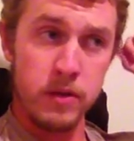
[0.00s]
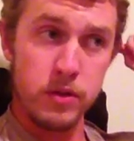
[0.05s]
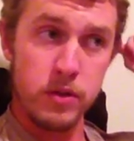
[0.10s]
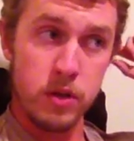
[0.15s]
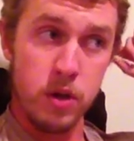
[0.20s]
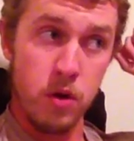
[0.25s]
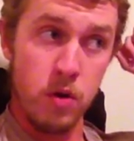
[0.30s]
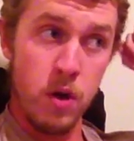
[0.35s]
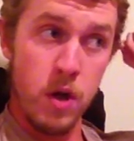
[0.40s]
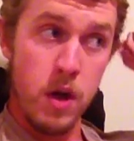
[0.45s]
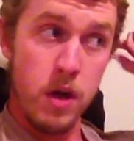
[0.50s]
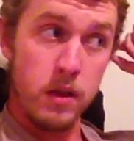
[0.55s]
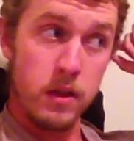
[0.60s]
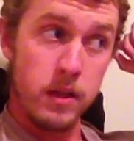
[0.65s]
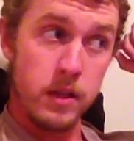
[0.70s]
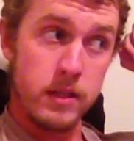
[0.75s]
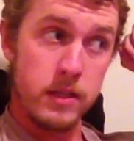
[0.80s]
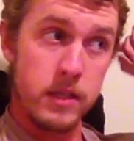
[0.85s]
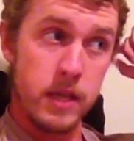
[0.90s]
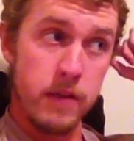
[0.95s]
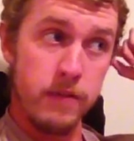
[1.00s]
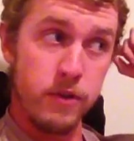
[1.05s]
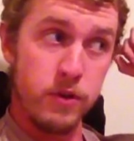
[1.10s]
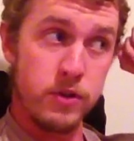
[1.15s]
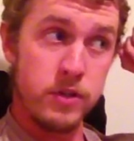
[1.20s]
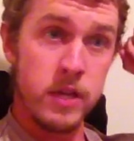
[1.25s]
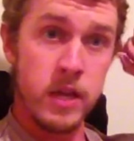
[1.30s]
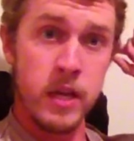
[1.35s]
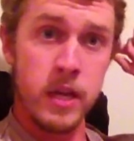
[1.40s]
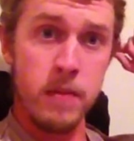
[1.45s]
So let's say if you're
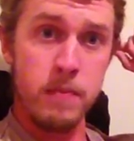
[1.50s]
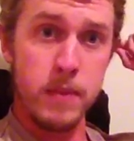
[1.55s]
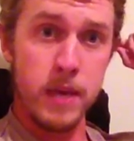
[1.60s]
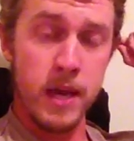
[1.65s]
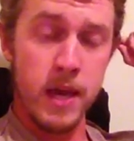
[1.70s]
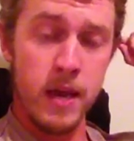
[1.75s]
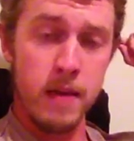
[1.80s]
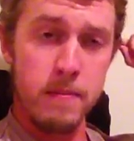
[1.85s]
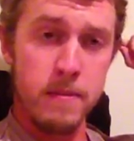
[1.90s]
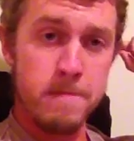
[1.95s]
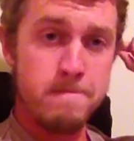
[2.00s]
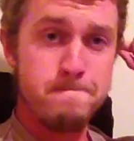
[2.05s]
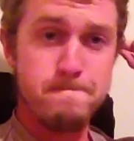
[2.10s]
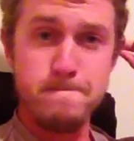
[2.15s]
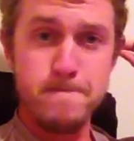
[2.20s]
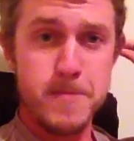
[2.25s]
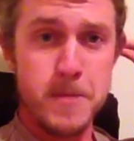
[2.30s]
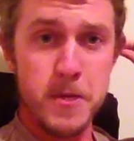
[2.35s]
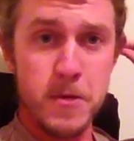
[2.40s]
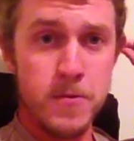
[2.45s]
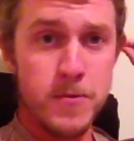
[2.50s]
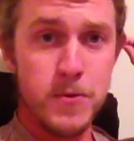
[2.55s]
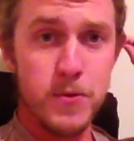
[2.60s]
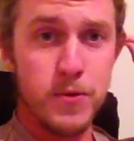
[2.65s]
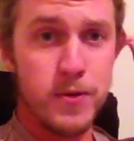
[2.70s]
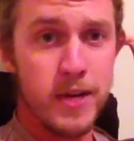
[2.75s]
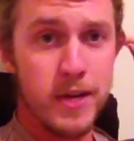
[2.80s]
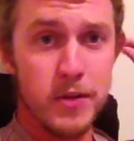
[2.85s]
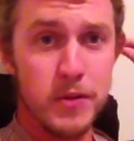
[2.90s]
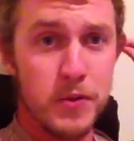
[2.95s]
setting up camp, don't do
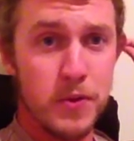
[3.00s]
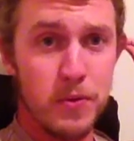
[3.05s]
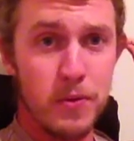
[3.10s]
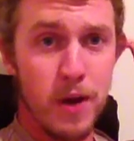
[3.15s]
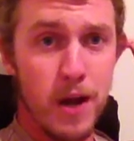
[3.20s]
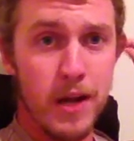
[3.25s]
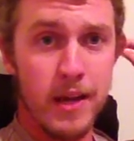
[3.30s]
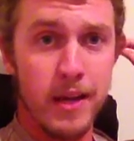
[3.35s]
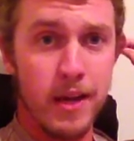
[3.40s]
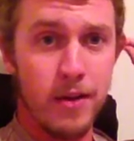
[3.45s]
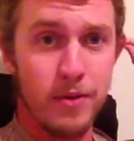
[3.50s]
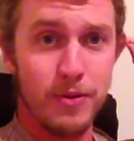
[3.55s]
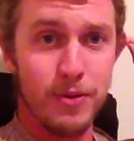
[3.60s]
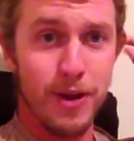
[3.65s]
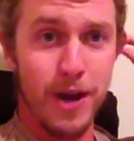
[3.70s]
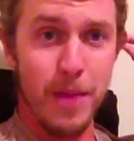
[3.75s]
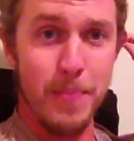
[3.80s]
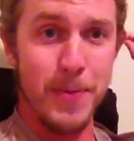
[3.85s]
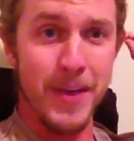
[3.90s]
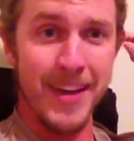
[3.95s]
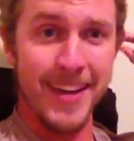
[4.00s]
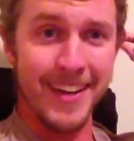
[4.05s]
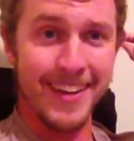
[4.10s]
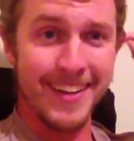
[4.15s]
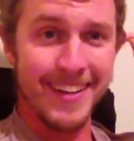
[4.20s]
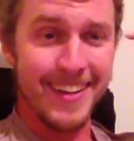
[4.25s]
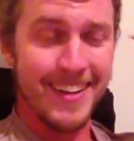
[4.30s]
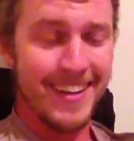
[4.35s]
it next to a rocky outcropping.